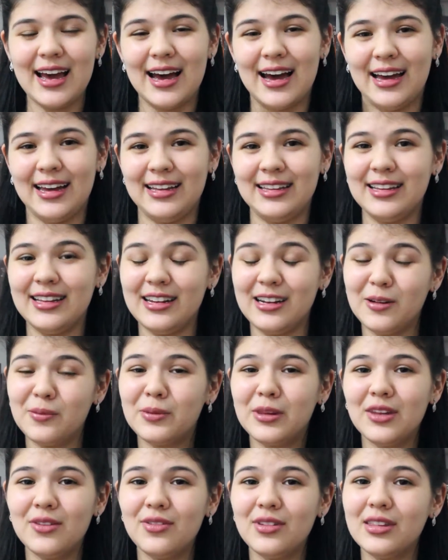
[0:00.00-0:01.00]
I ended
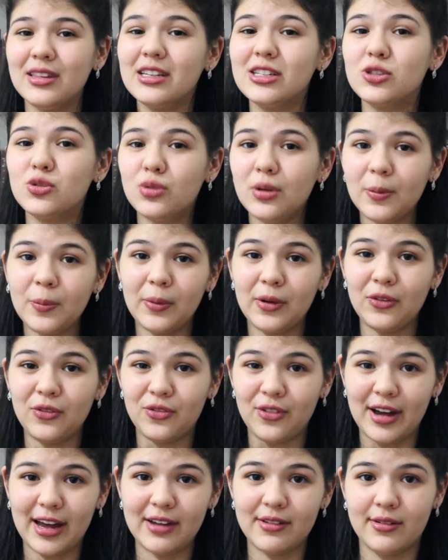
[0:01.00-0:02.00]
up giving this
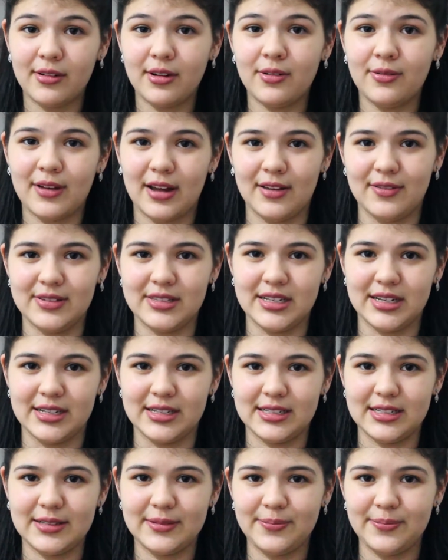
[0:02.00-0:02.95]
3.5 out of 5 stars.